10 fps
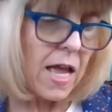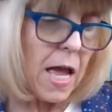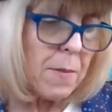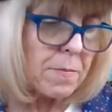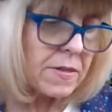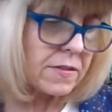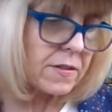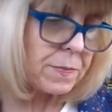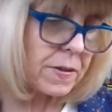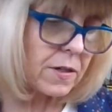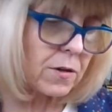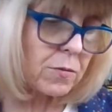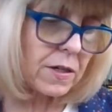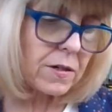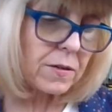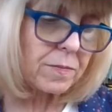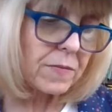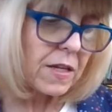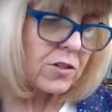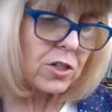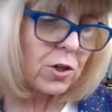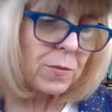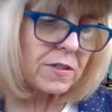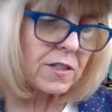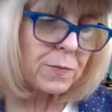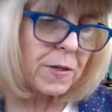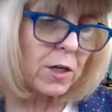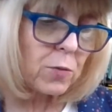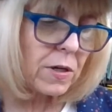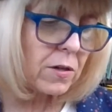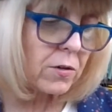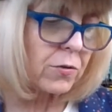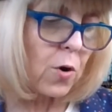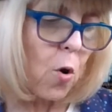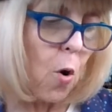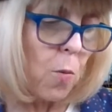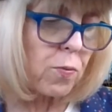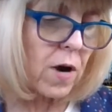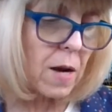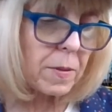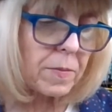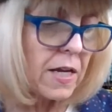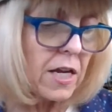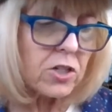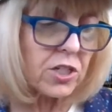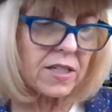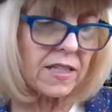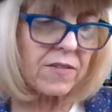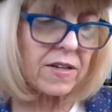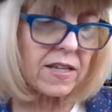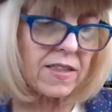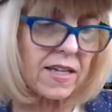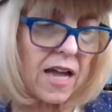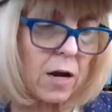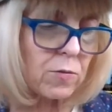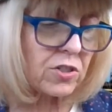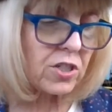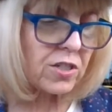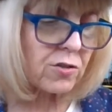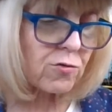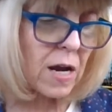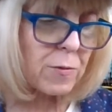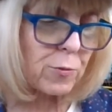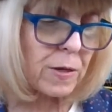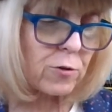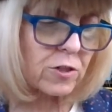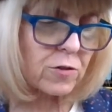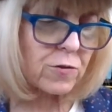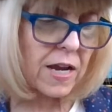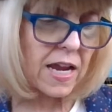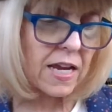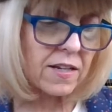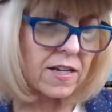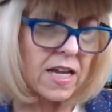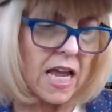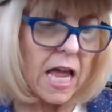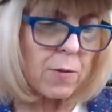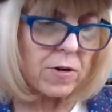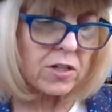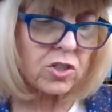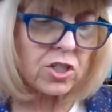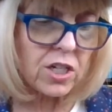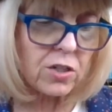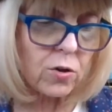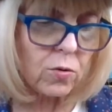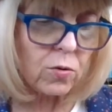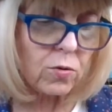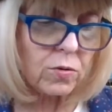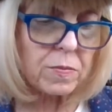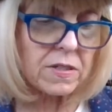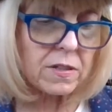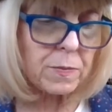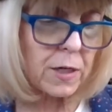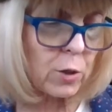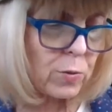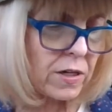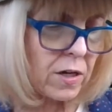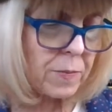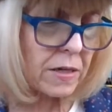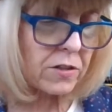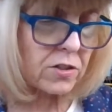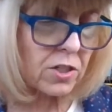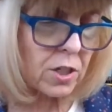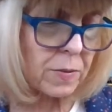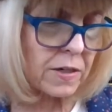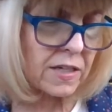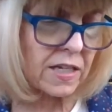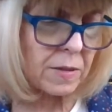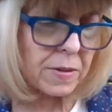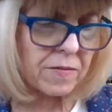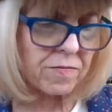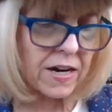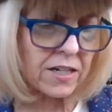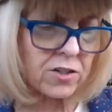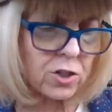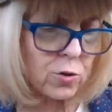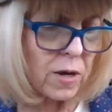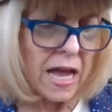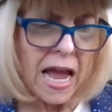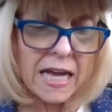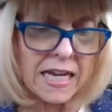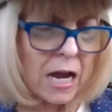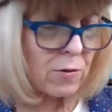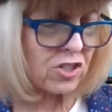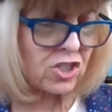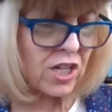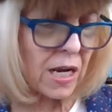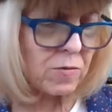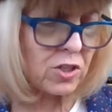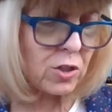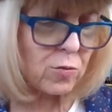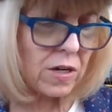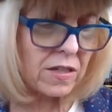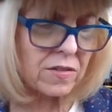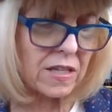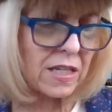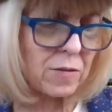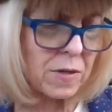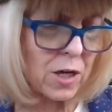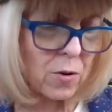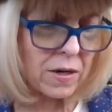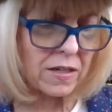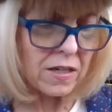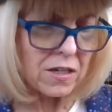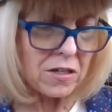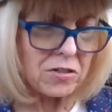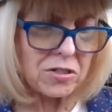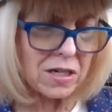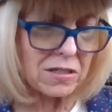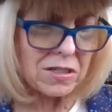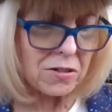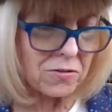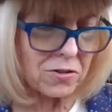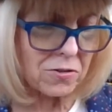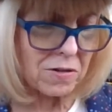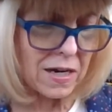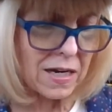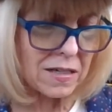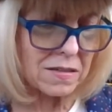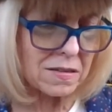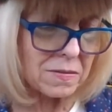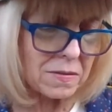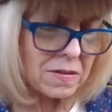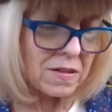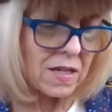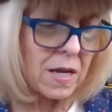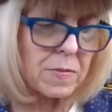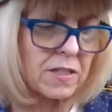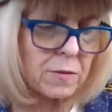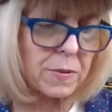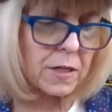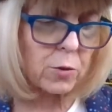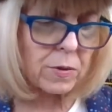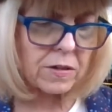Mrs. Piggle Wiggle. She told Mrs. Piggle Wiggle the whole problem. She didn't leave anything out when she described the way Christopher ate. And when she told Mrs. Piggle Wiggle about the dinner party he'd been invited to and how ashamed she was that he'd be going, she got tears in her eyes. And Mrs. Piggle Wiggle